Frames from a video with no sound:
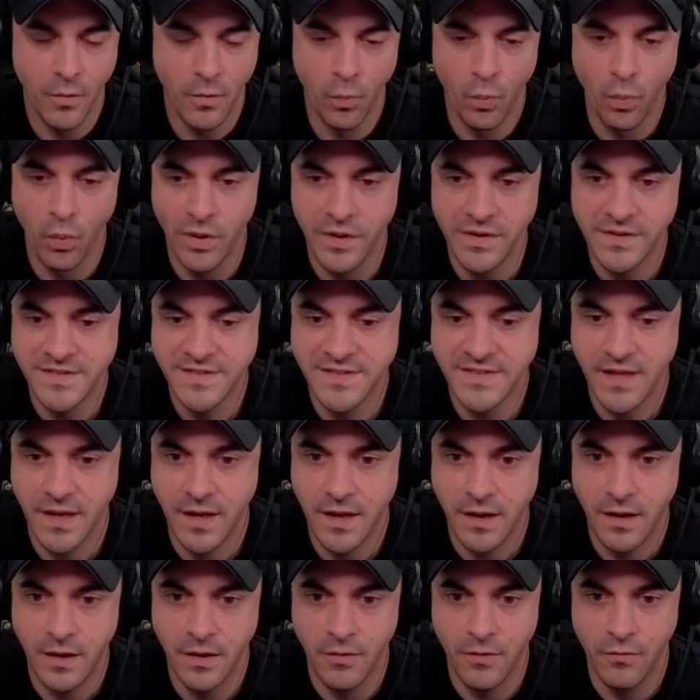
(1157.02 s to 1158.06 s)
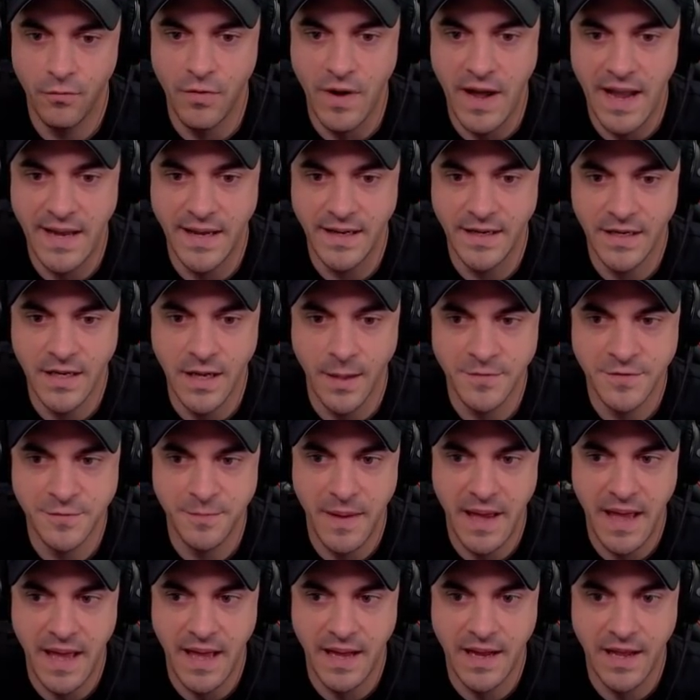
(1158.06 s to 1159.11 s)
Once uh, Ryan comes
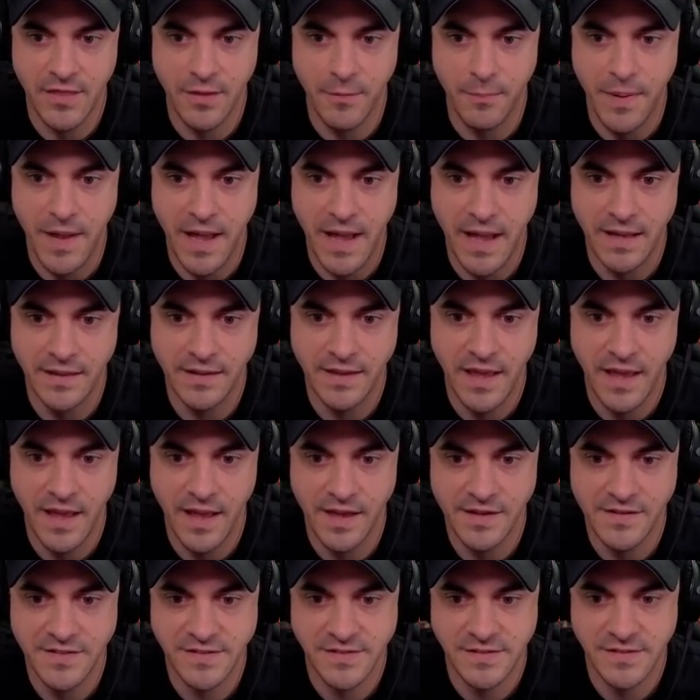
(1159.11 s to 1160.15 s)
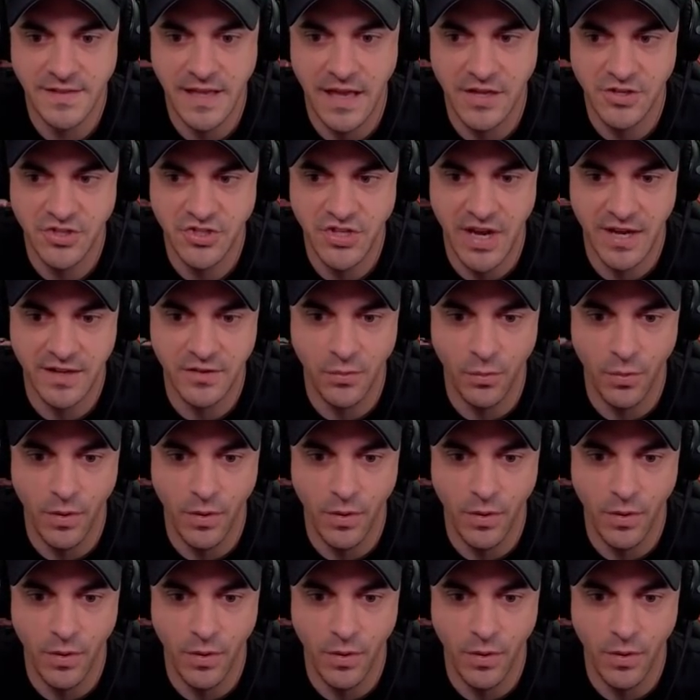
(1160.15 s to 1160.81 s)
back on the podcast on Check the